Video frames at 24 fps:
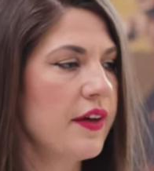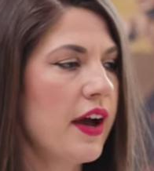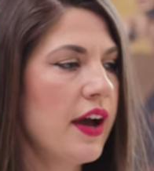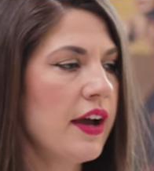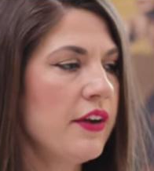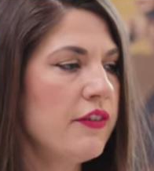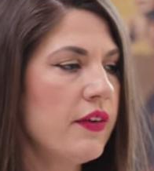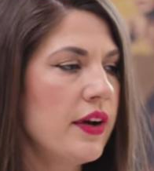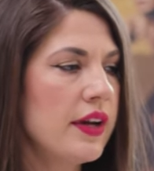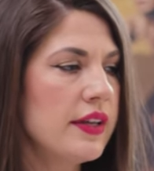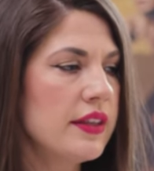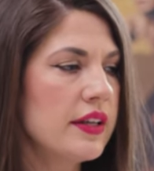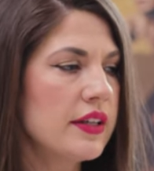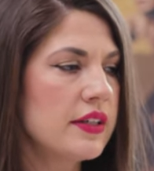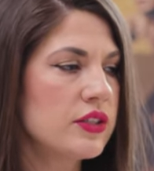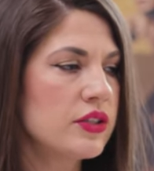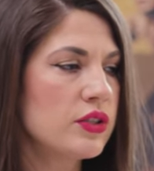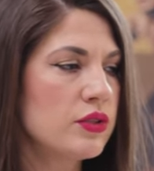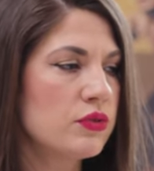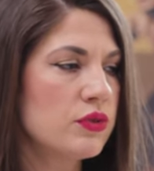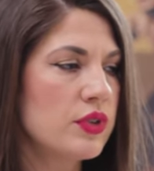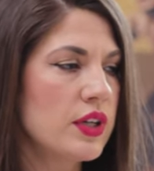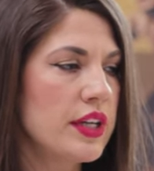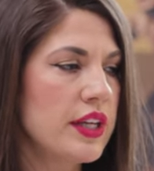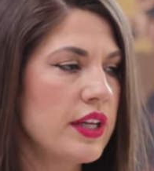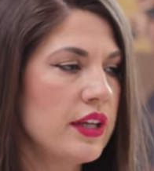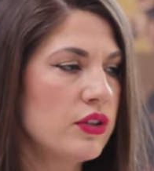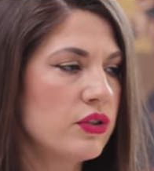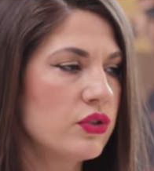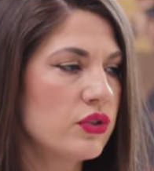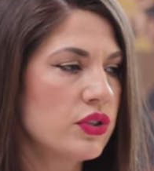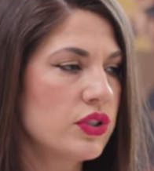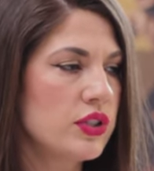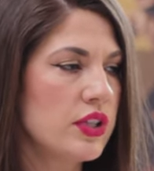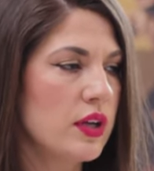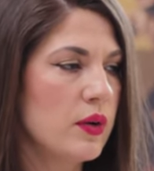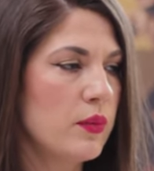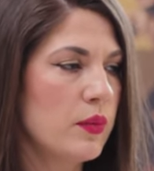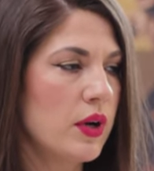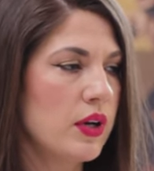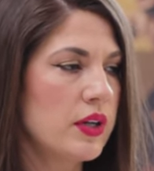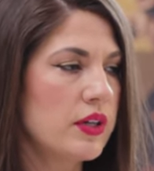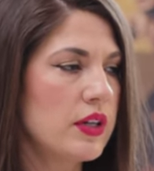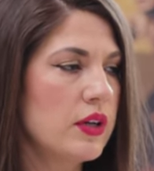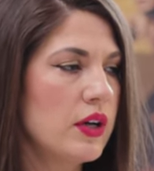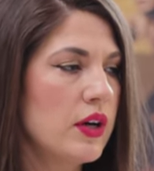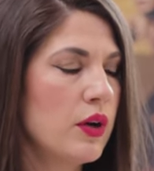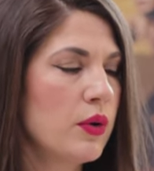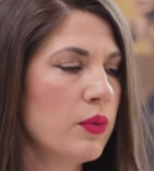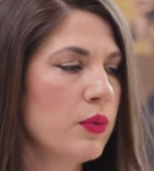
I find that's a really interesting one.